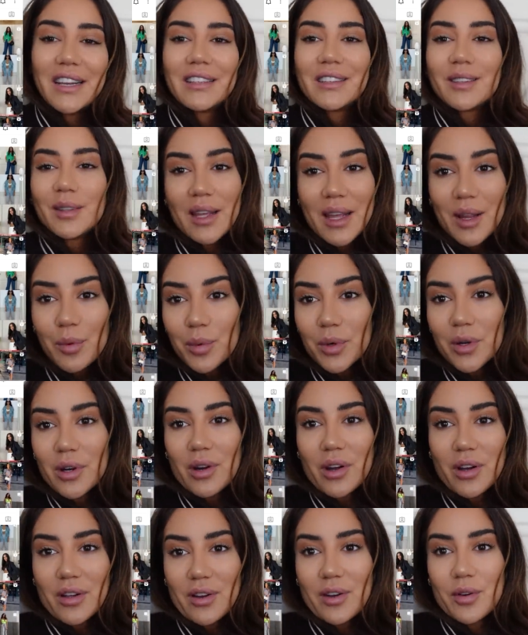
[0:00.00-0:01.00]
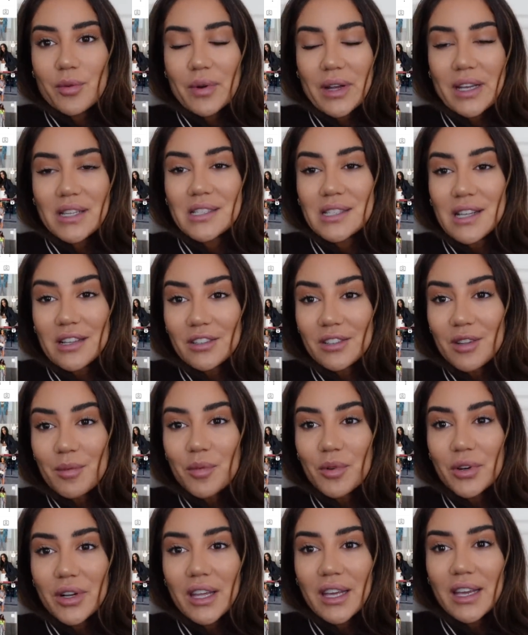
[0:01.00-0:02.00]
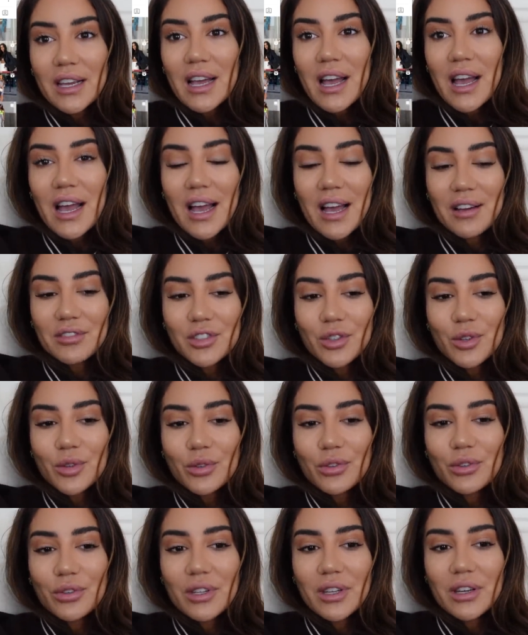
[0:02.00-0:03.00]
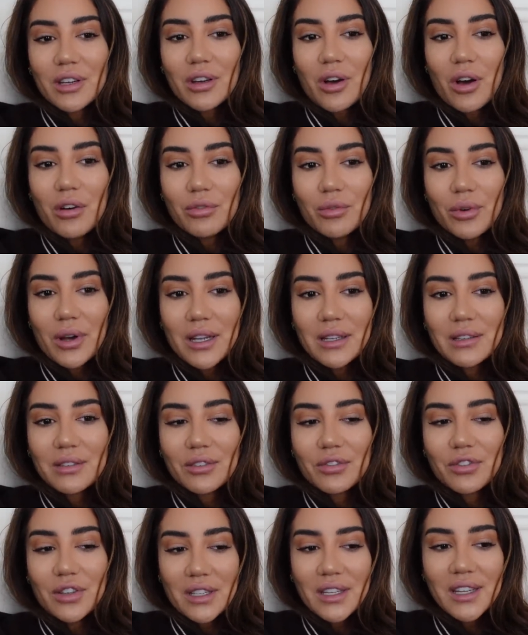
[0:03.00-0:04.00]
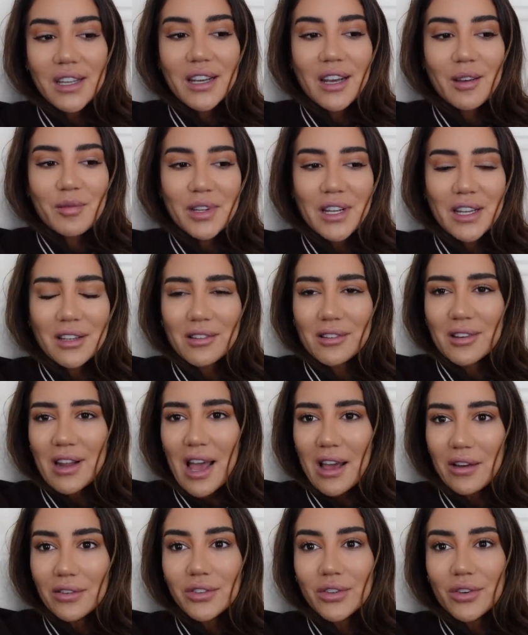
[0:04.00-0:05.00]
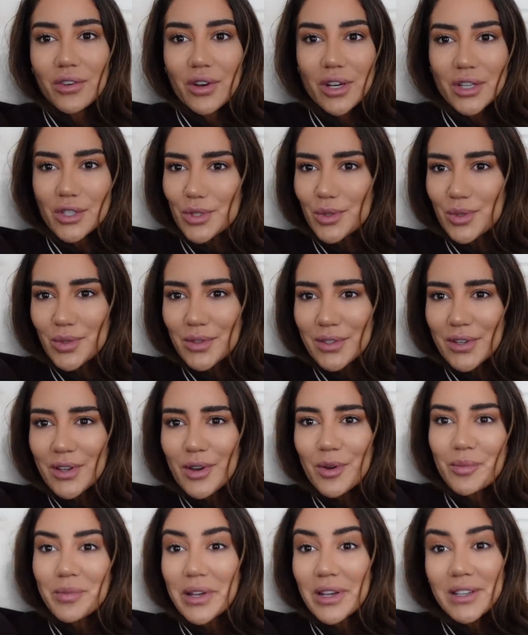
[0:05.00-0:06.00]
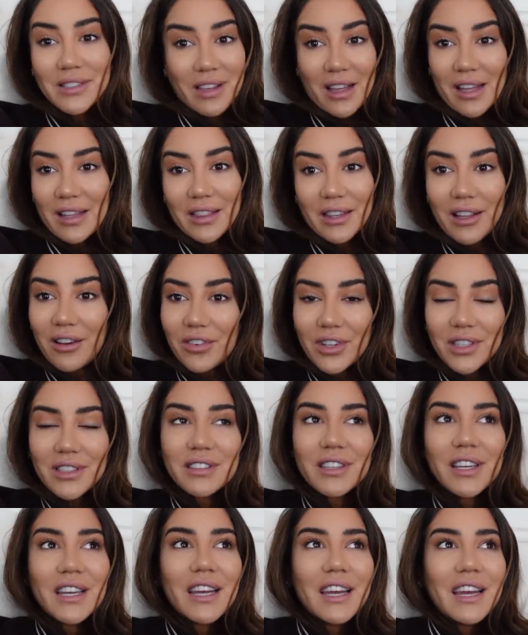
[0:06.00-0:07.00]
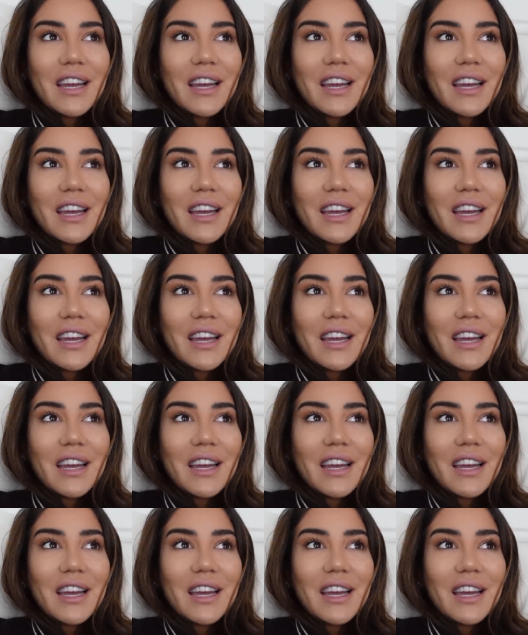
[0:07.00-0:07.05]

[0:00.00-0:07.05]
Today we're on our way. It's Saturday morning. I have to go to the off-white fitting. I mean, I don't have to go, I choose to go because I love it.